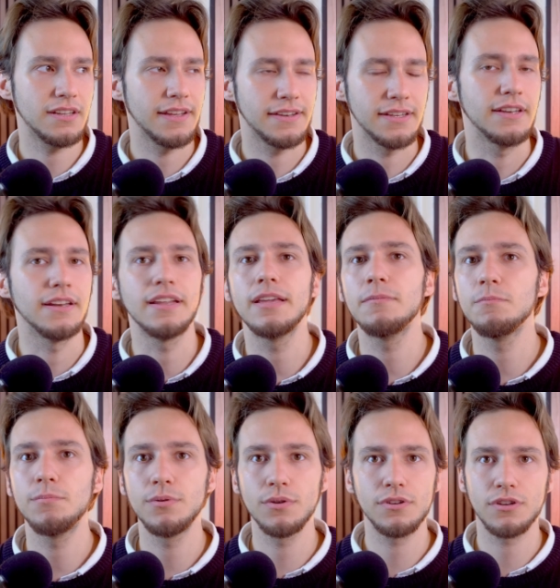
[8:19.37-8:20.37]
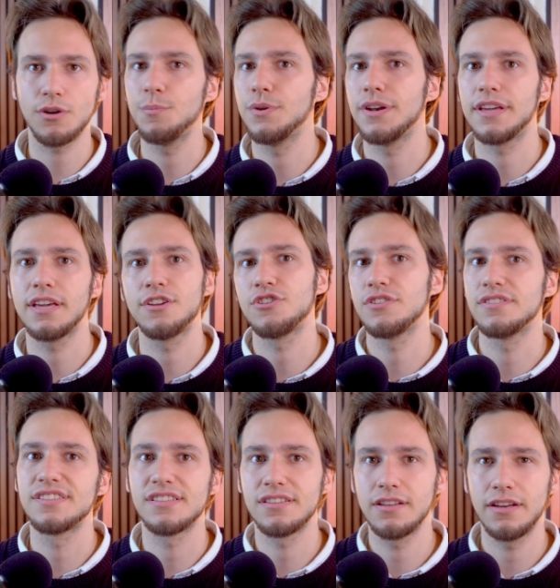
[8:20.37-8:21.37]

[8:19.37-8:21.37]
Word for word: getting input, communicating